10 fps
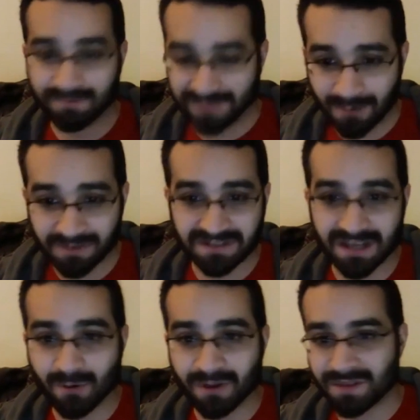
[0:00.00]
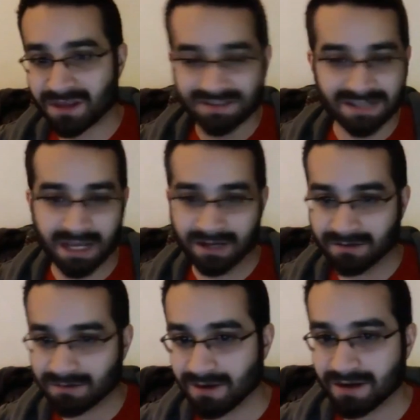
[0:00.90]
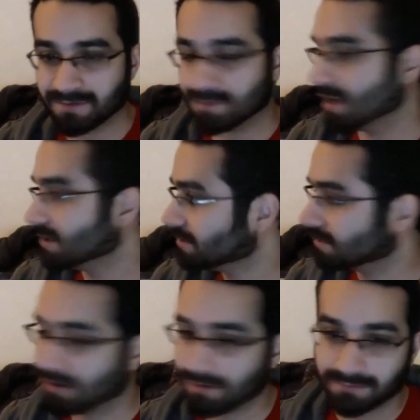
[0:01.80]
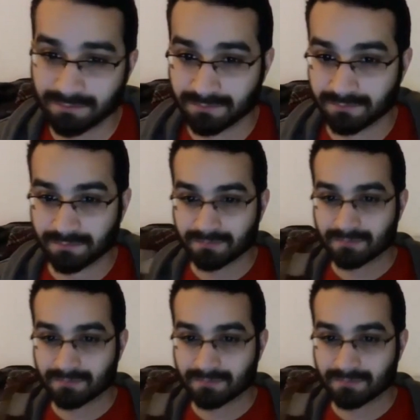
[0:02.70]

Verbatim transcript: that was a day one thing, ten, right off the bat. That was